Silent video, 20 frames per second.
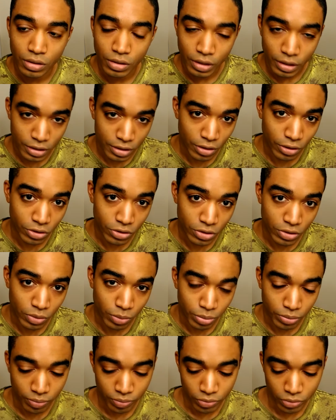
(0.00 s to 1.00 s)
It's our
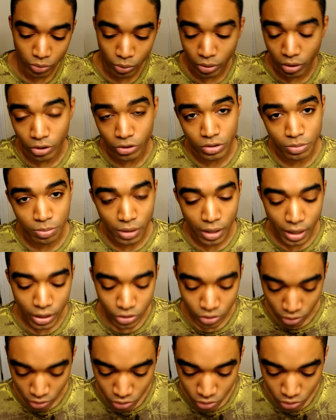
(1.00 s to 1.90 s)
soap or our splash.